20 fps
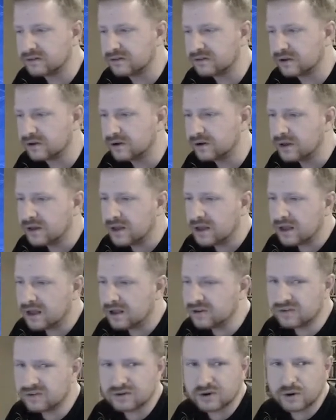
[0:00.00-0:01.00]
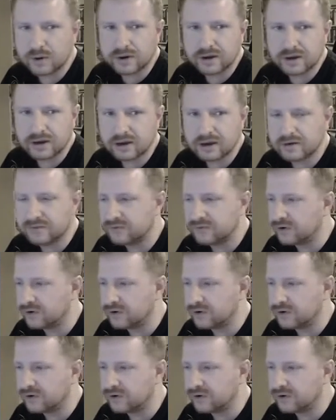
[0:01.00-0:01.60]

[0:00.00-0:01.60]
So I'll just go ahead,